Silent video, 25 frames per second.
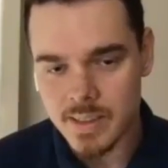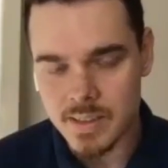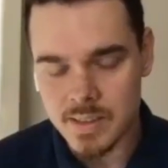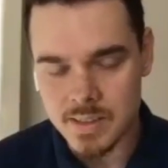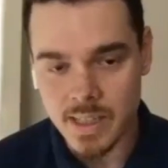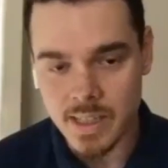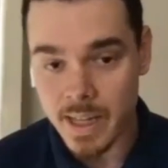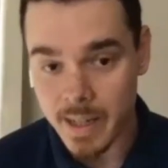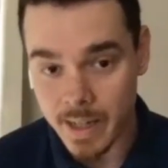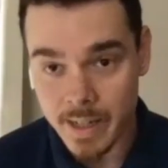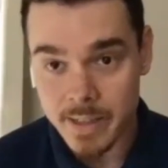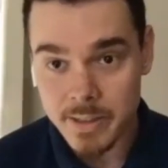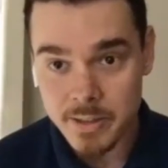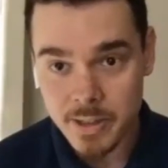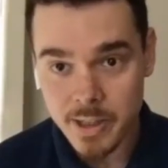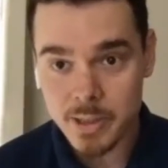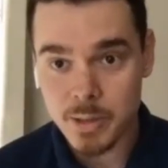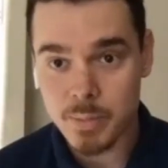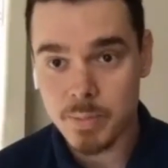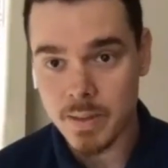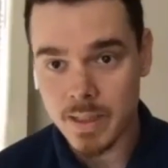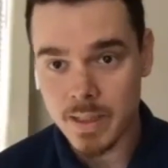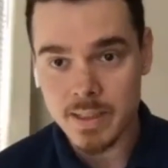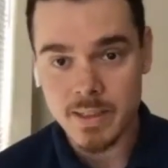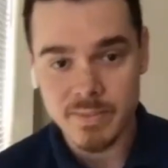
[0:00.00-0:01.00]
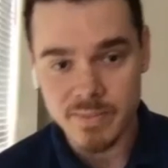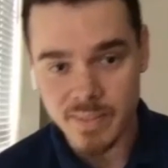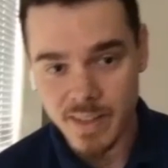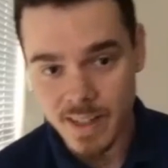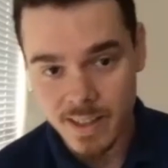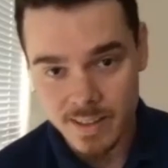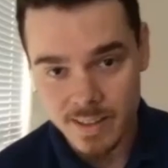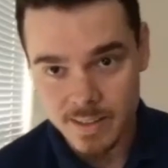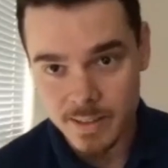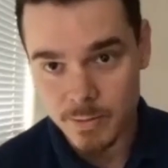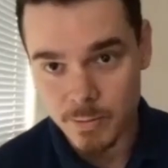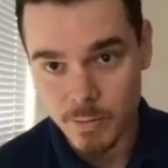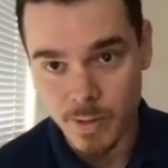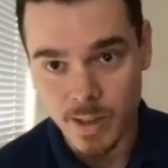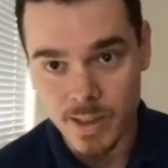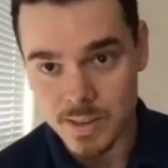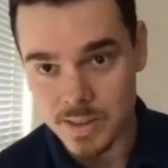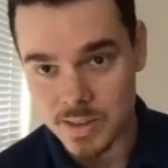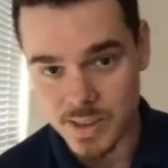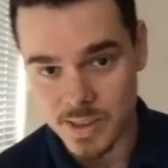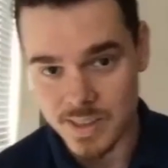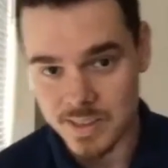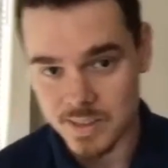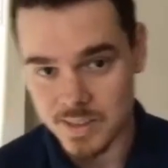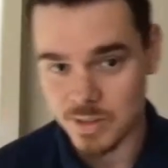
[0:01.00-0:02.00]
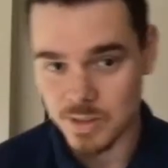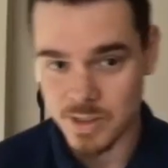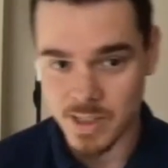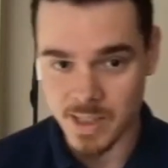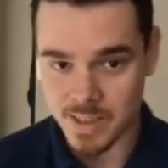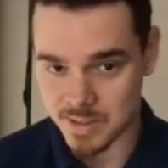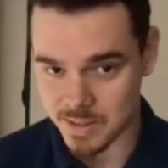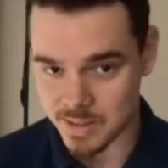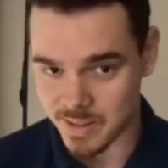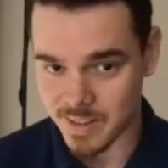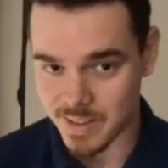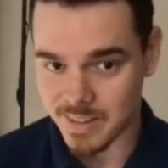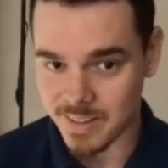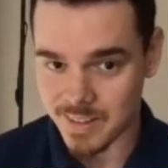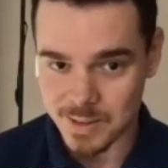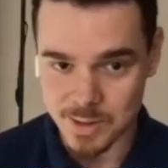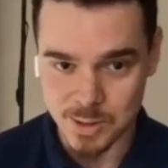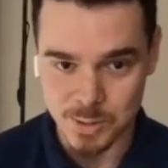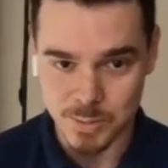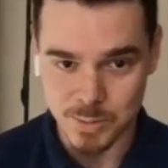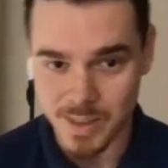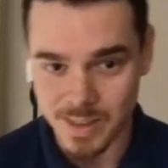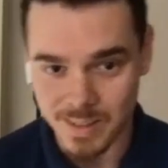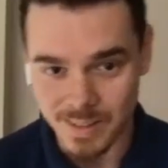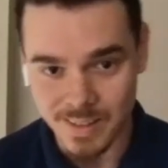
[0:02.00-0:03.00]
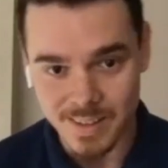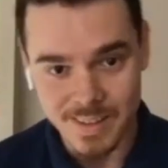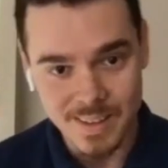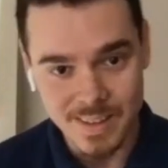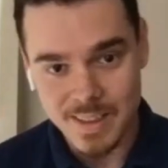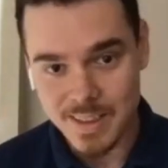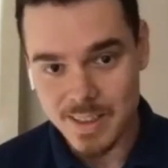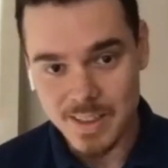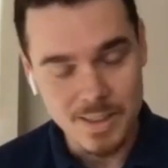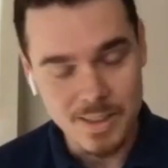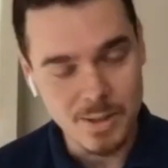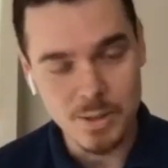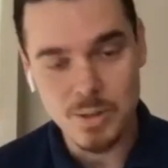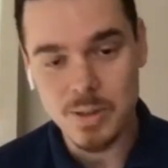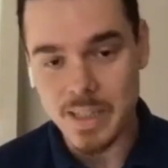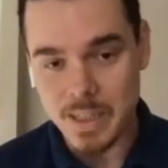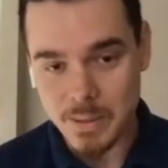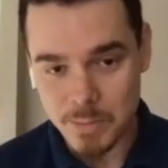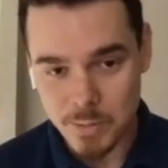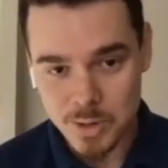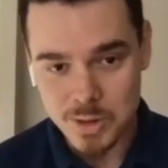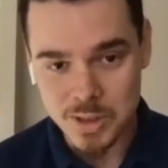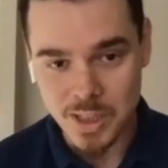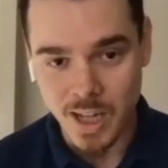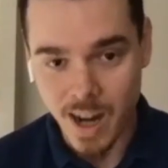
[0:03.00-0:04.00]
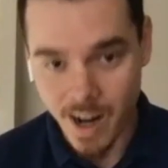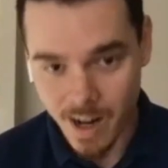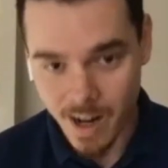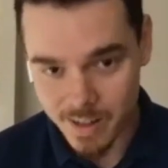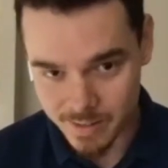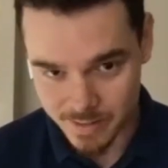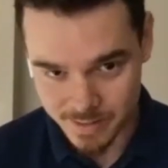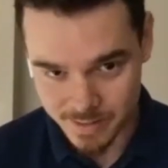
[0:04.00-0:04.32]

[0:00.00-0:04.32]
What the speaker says: I tried to play the violin once as a kid as well. Dude, it was hard.